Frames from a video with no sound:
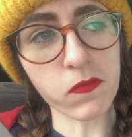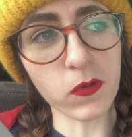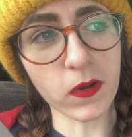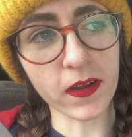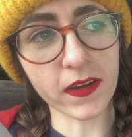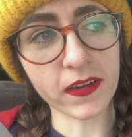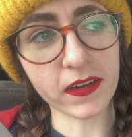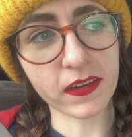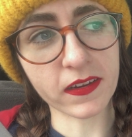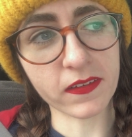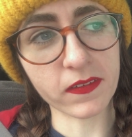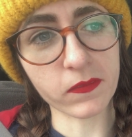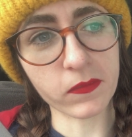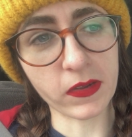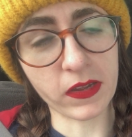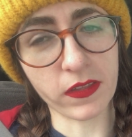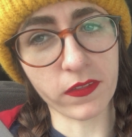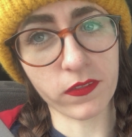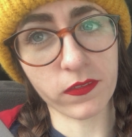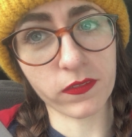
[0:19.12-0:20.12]
work
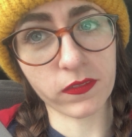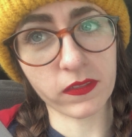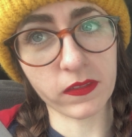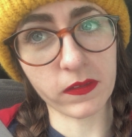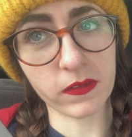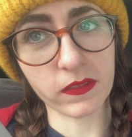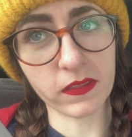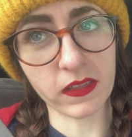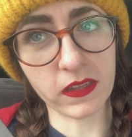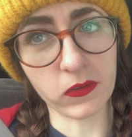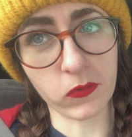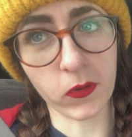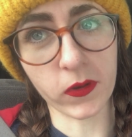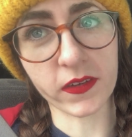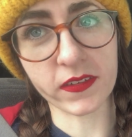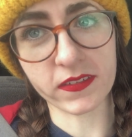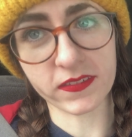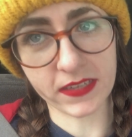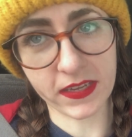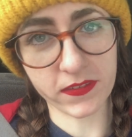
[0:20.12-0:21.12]
with an
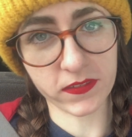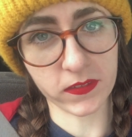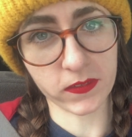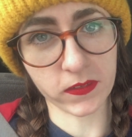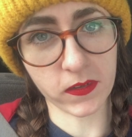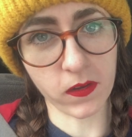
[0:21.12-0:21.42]
organization